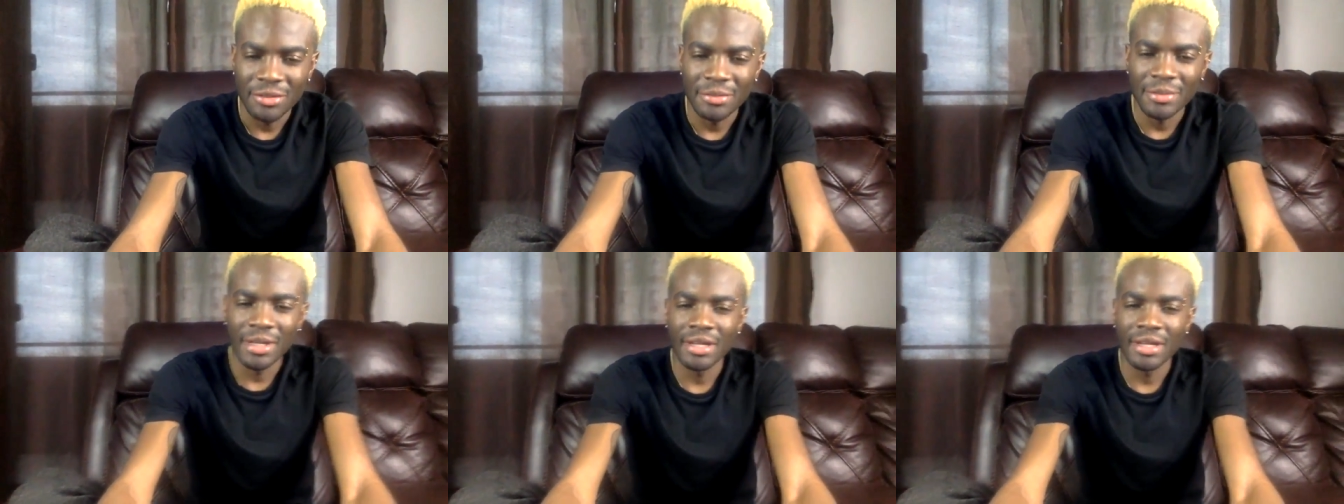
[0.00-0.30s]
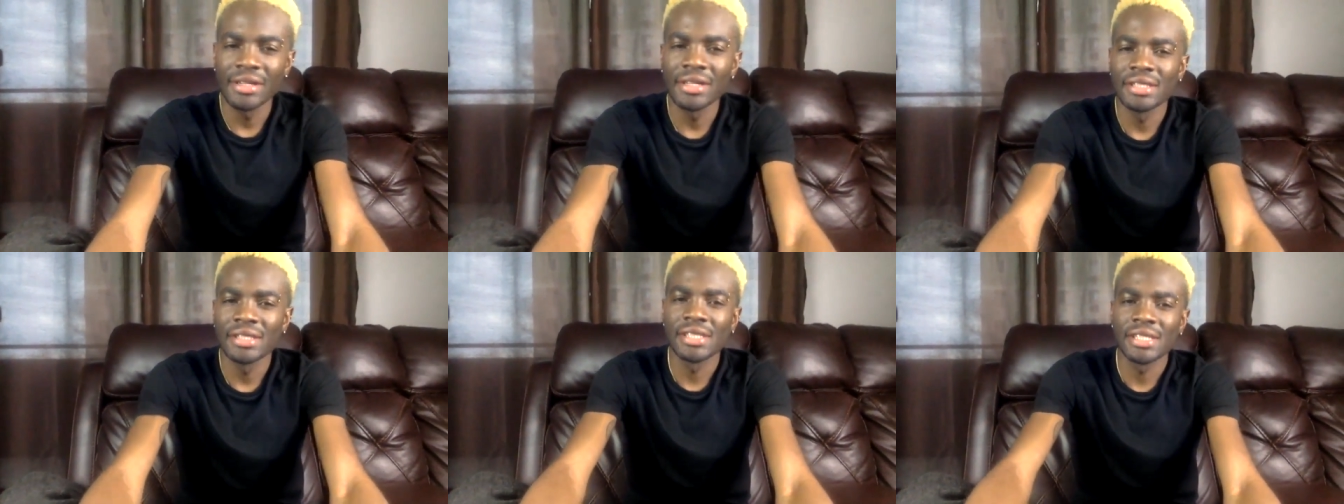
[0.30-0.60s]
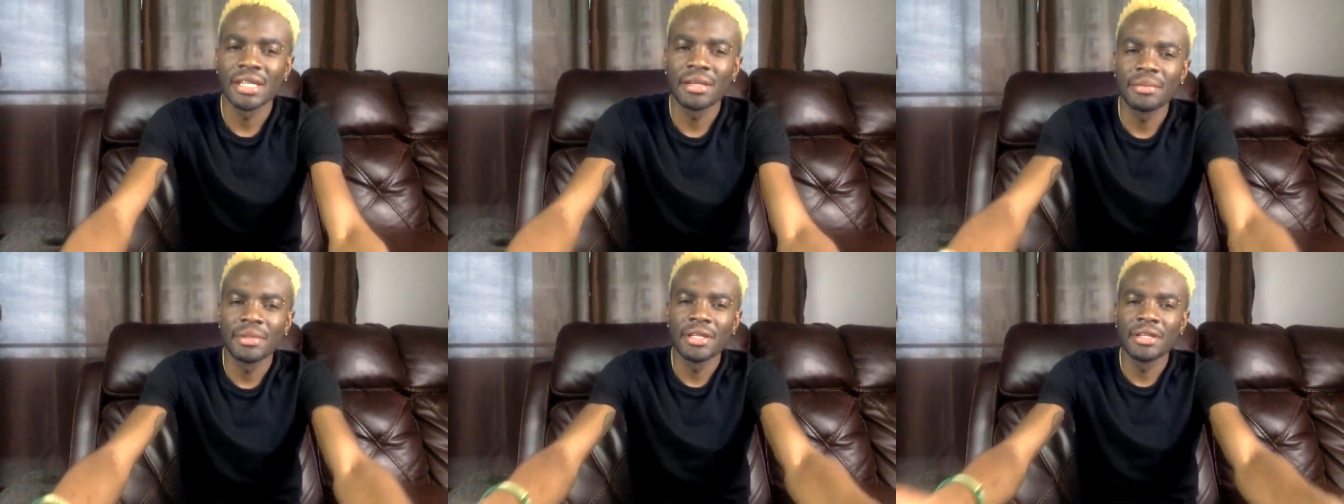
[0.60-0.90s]
me always say
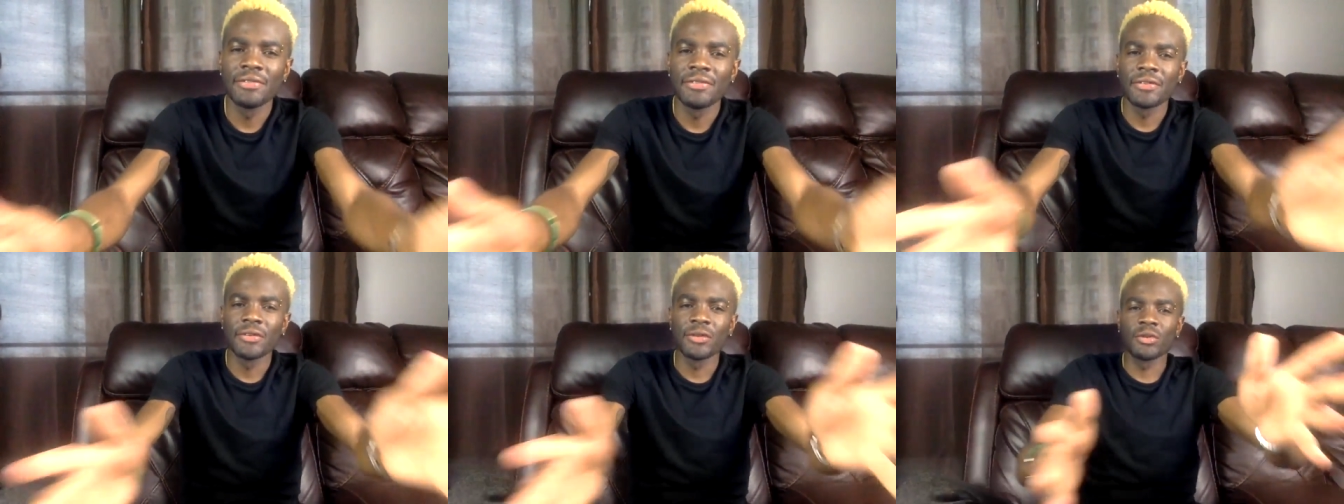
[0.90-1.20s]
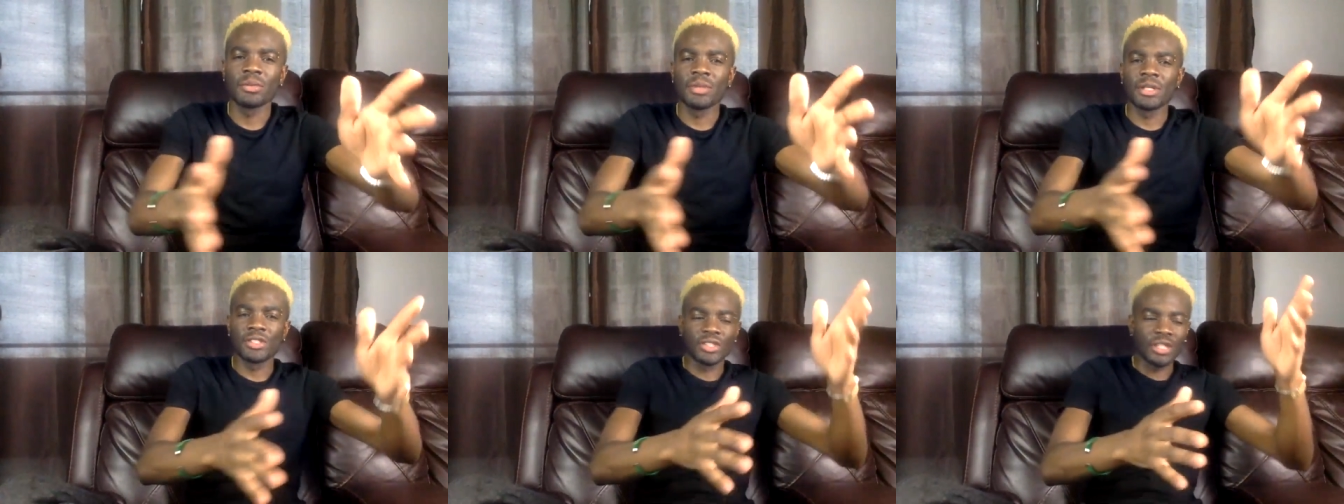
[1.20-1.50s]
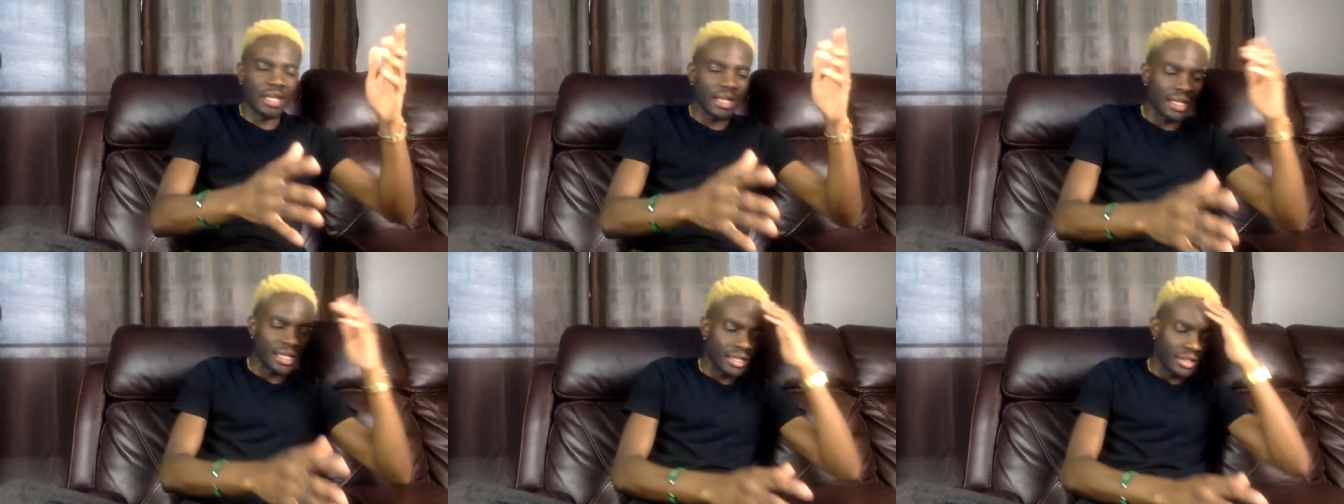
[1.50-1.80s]
in my living room, I
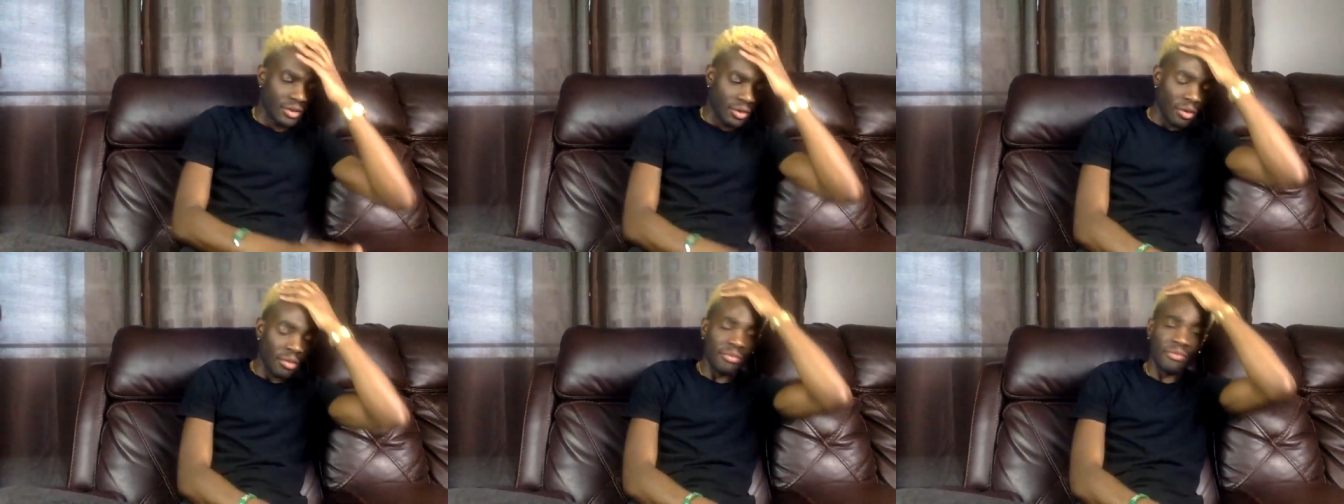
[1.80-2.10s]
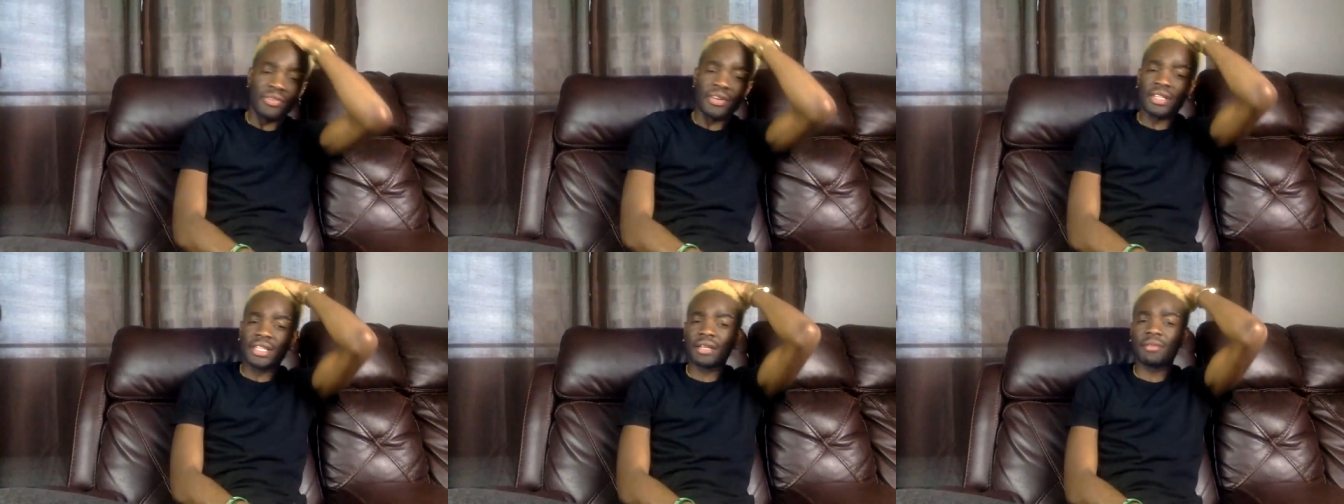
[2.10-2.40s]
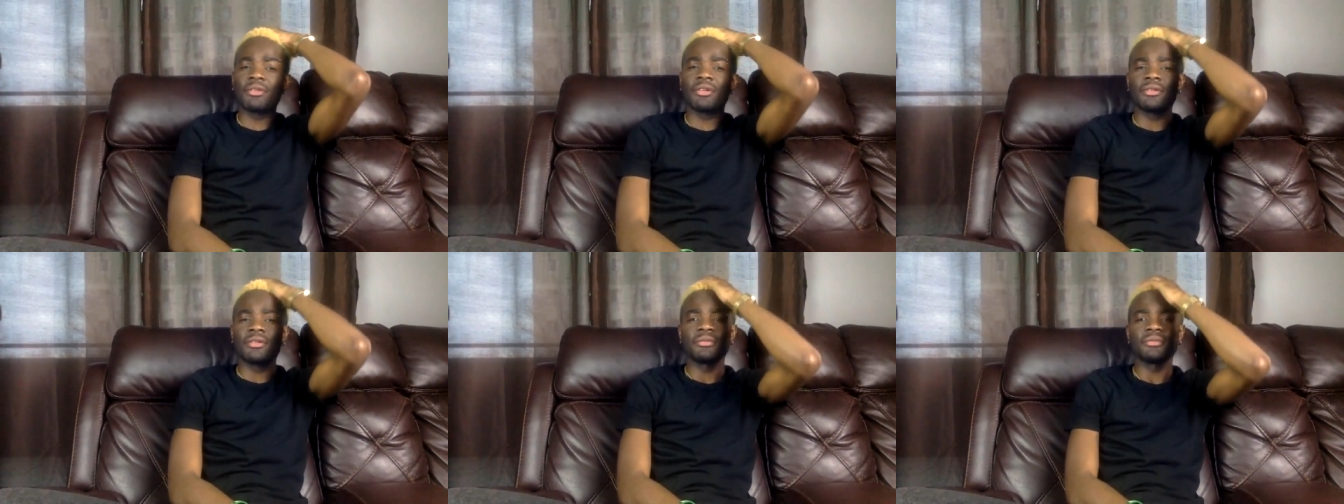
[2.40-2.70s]
try get
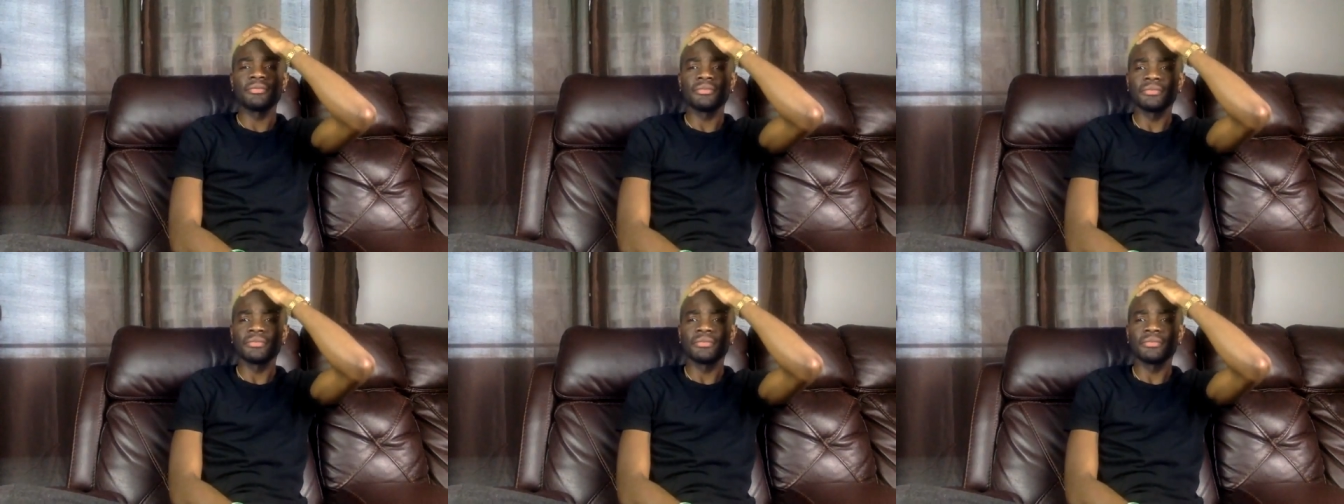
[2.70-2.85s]
comfortable.